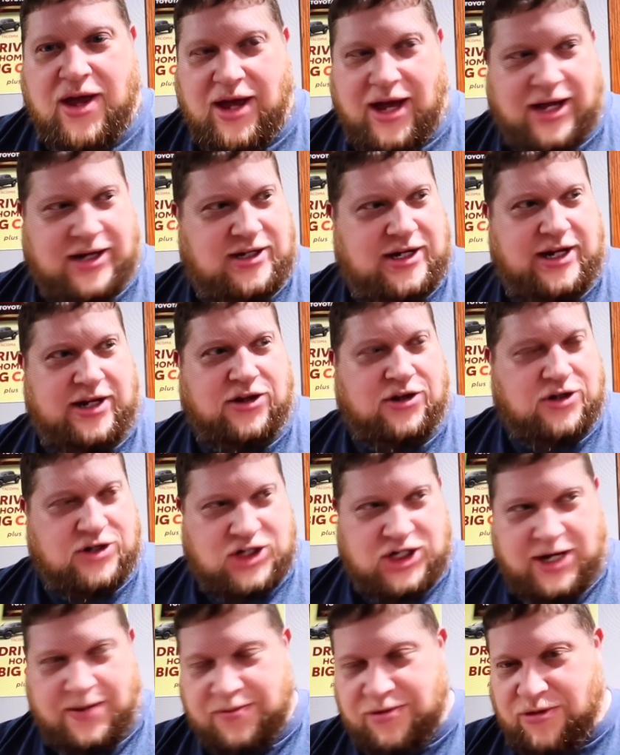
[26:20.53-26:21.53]
a
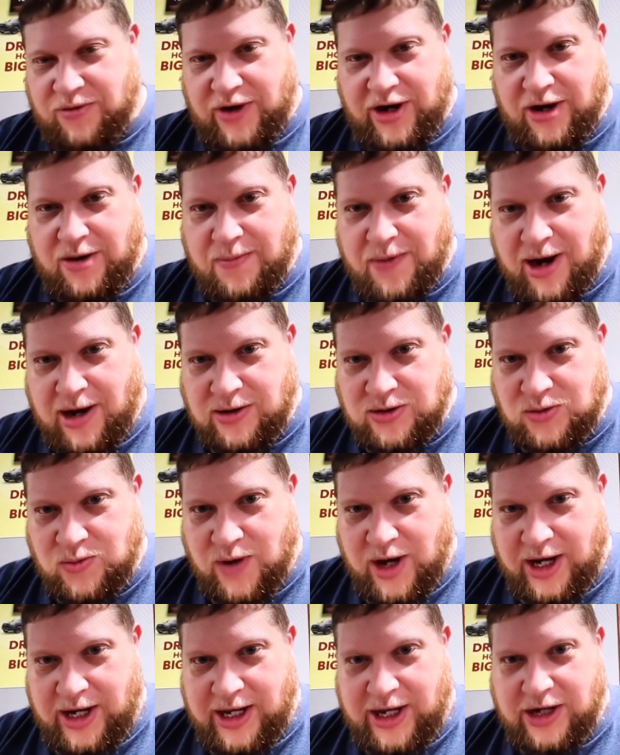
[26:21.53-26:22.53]
dealership 300 miles
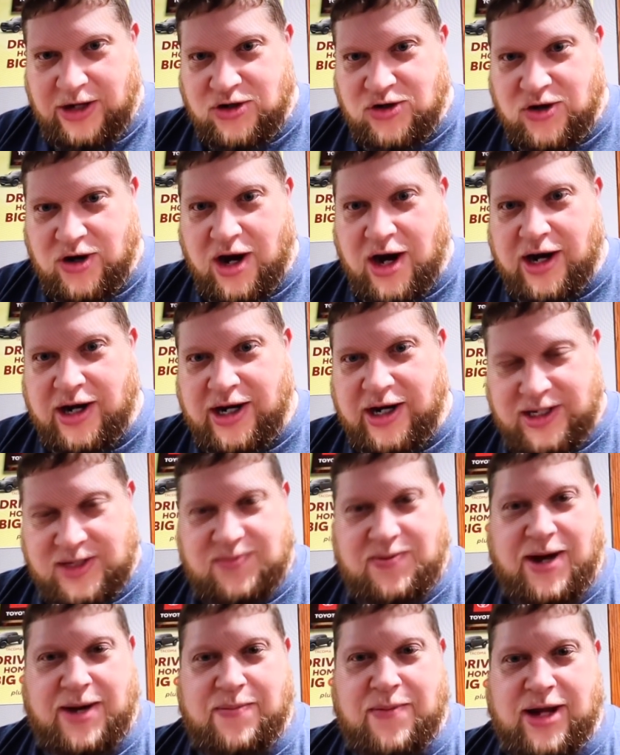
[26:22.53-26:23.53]
away to get a truck and
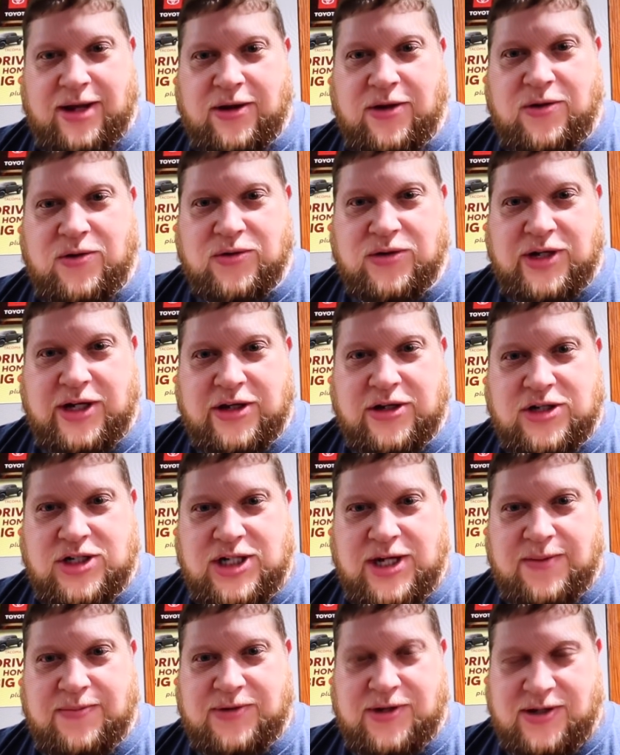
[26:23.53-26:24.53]
expect my local
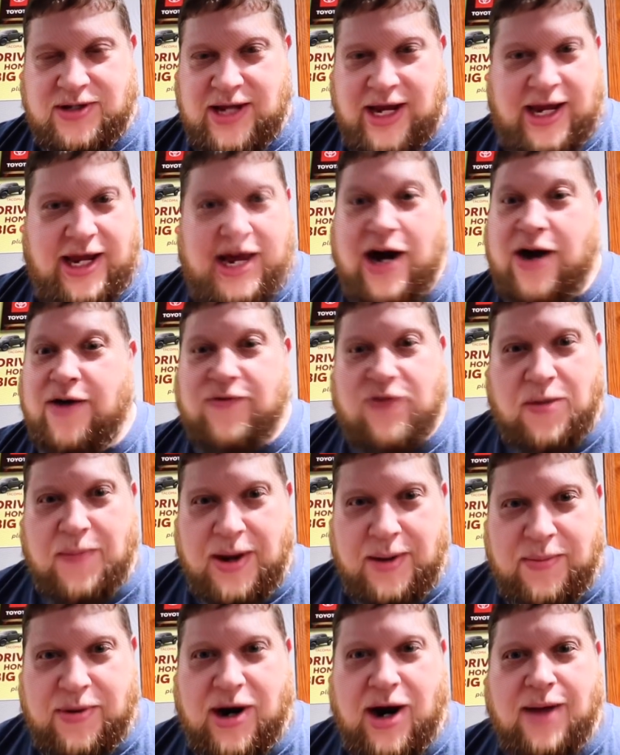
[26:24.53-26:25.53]
dealership to take care of all
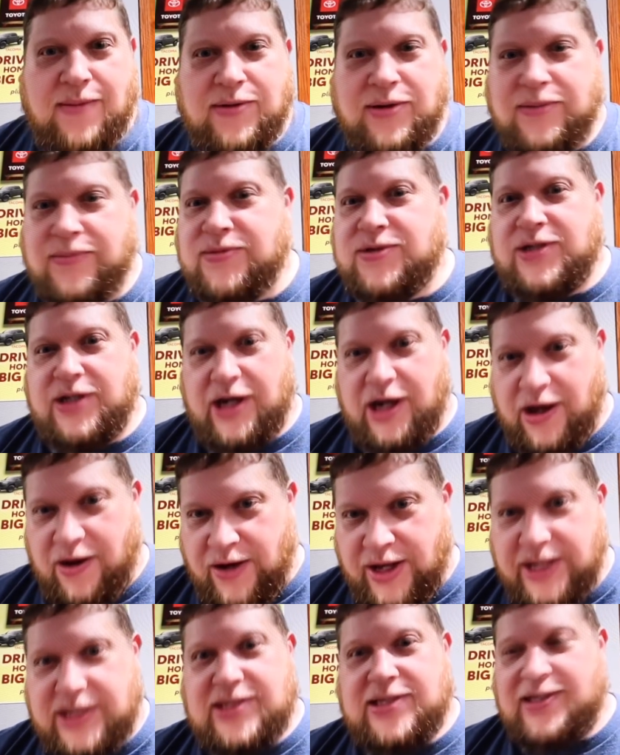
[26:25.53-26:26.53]
my problems. You know,
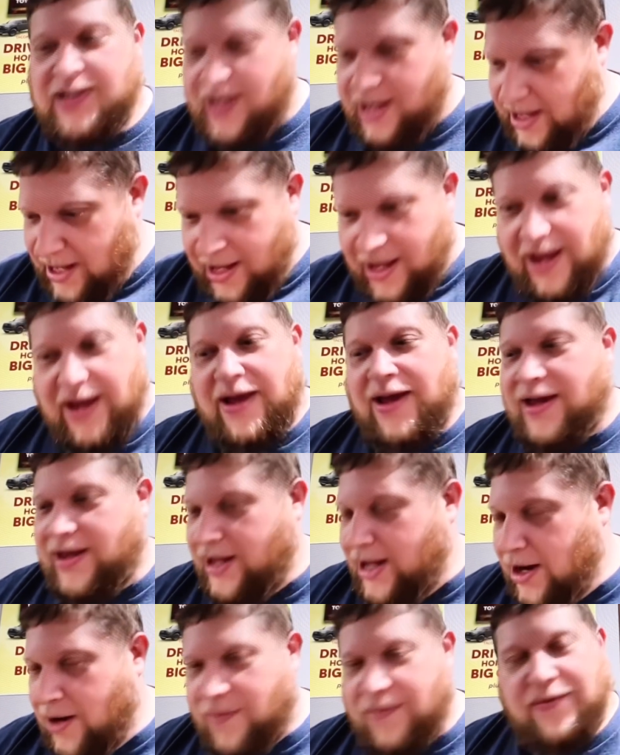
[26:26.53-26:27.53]
yeah. it's
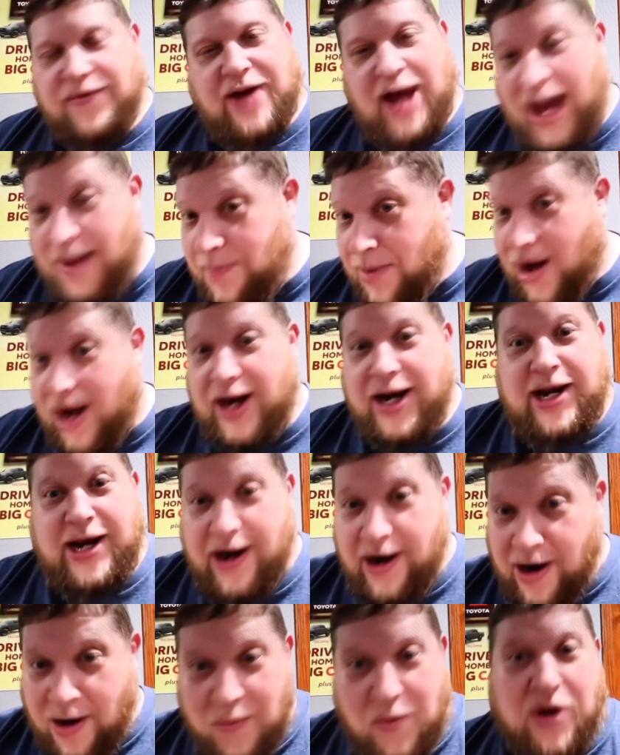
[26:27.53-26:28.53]
you know, I bought it
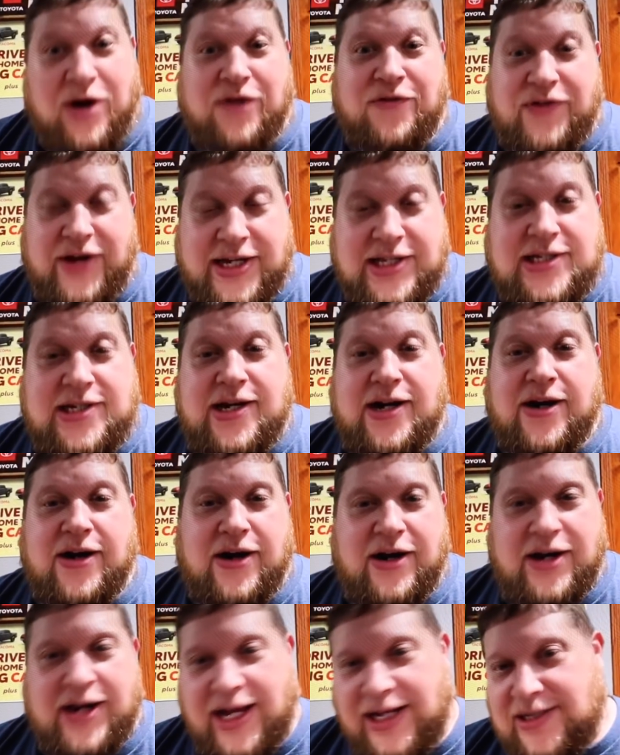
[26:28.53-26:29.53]
here, I want it fixed
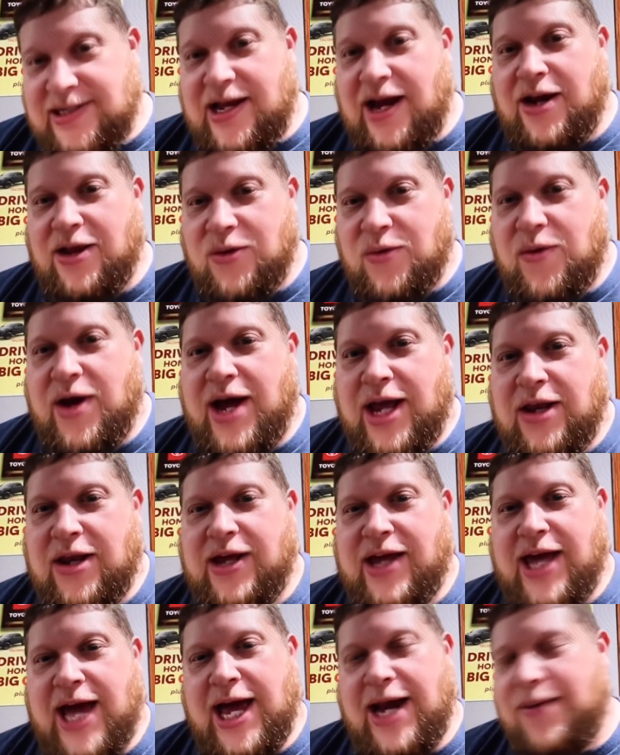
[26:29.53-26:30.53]
here, and that's kind of the way I
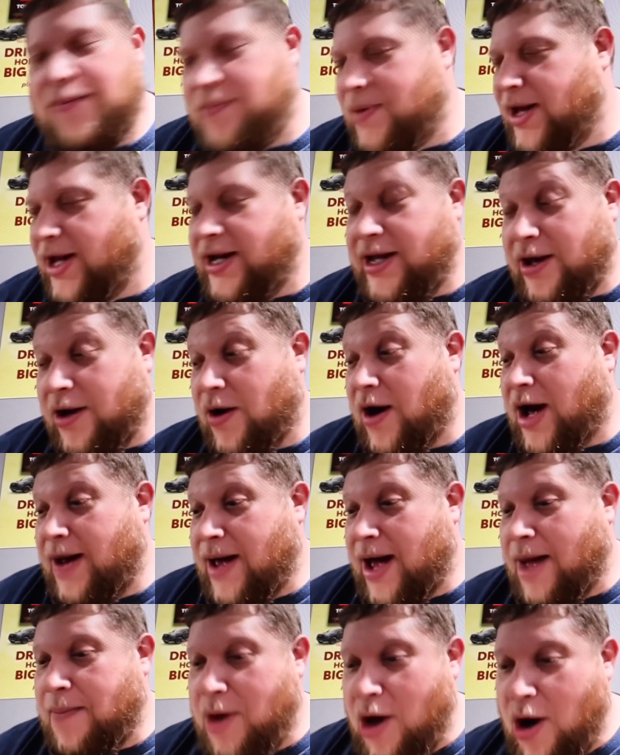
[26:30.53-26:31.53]
look at it. But you know,
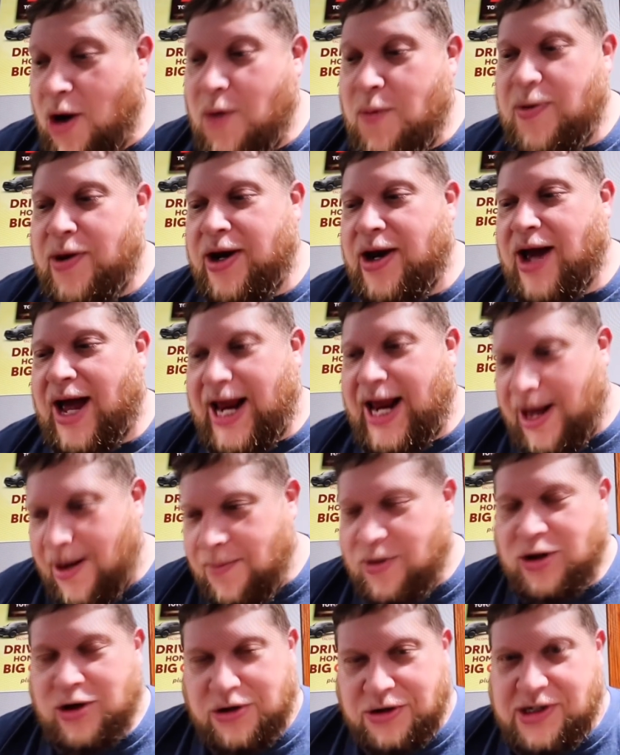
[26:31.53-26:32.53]
I, am hoping I
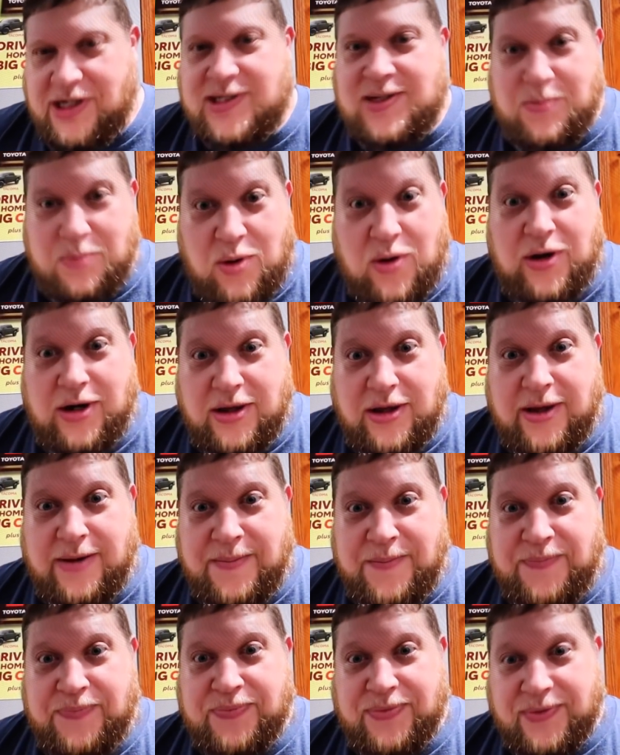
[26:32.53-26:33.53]
am a little disappointed in
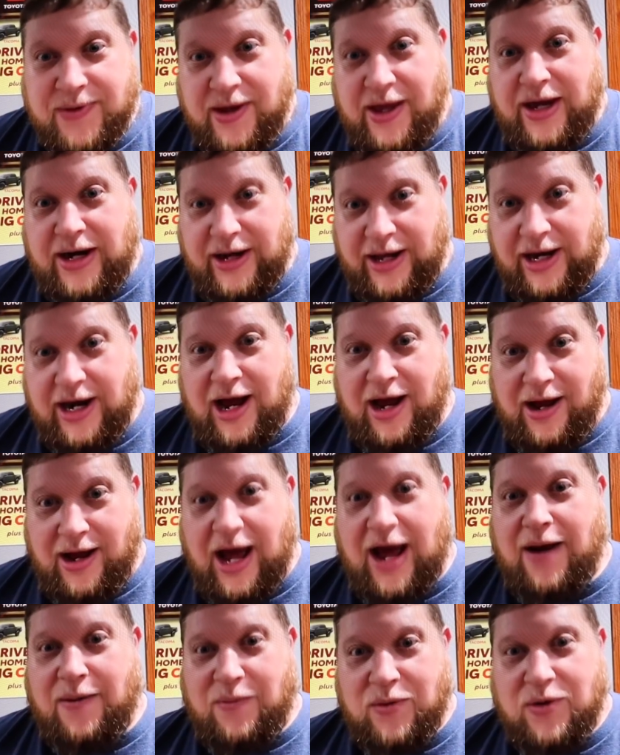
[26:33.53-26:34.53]
them, and, and I,
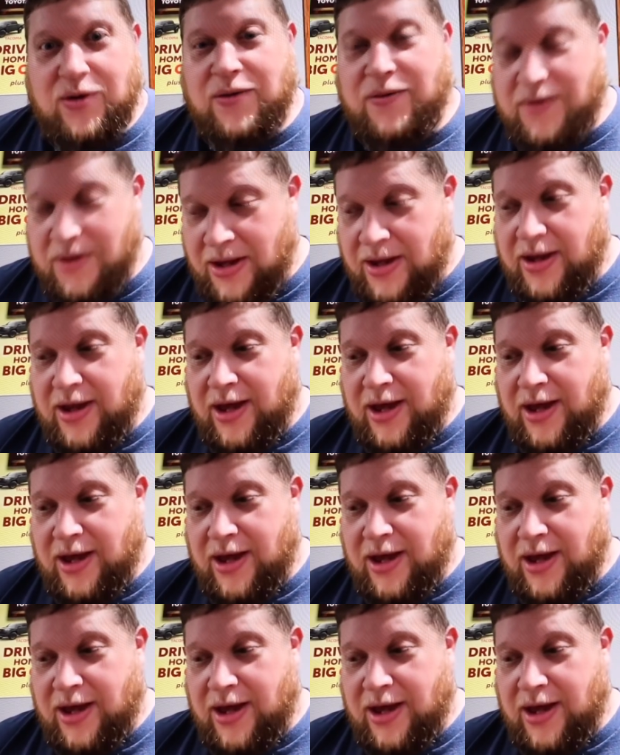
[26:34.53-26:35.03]
I, will.